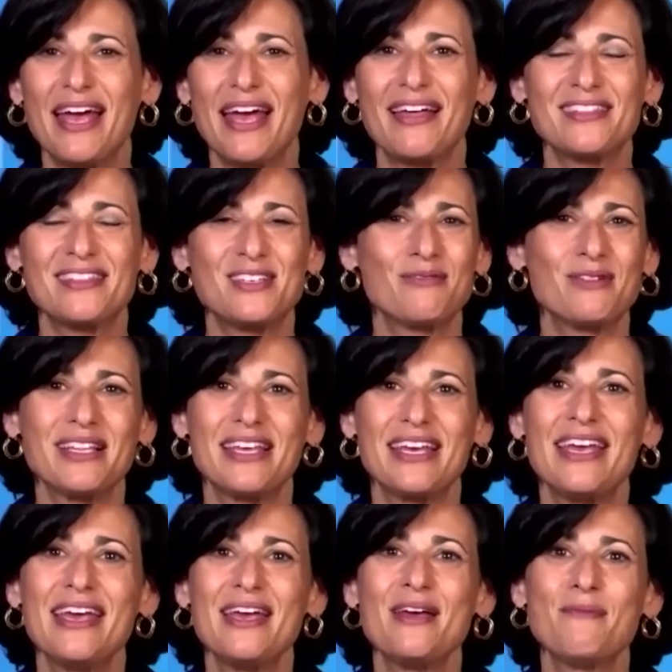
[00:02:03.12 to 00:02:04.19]
health to
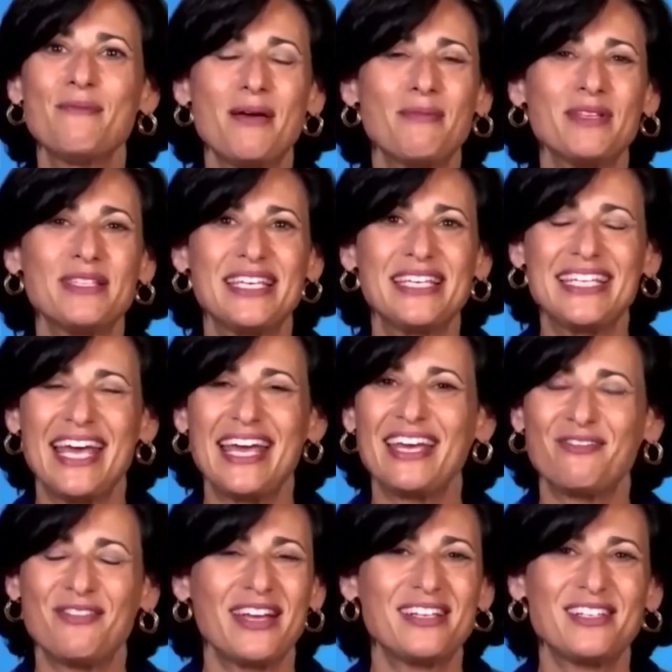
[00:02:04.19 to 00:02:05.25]
really be able to take
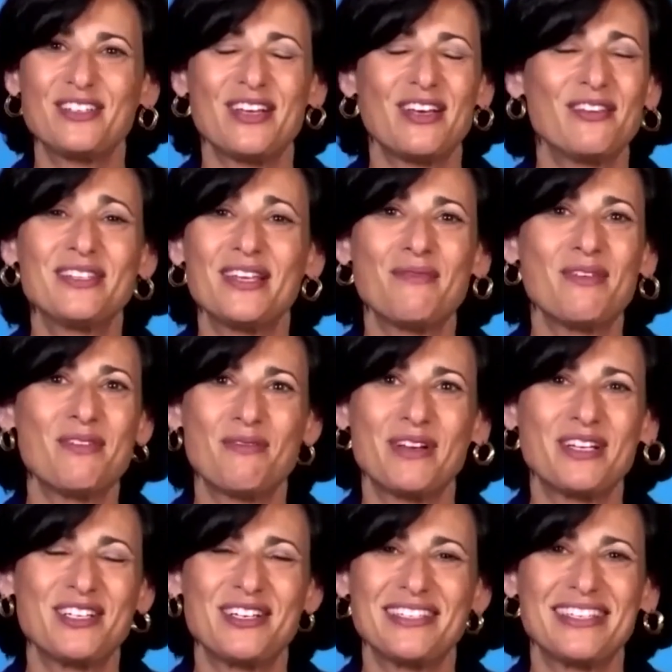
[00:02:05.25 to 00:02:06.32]
advantage of some of the
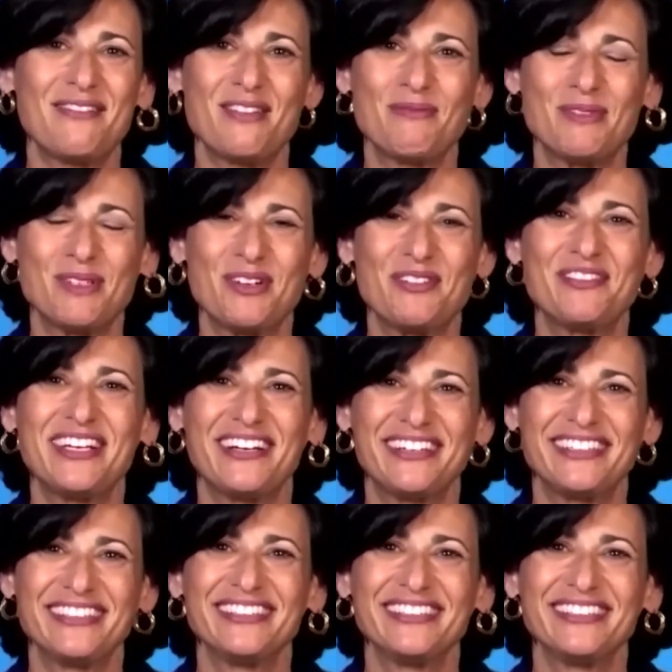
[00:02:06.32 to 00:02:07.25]
richness I've observed here.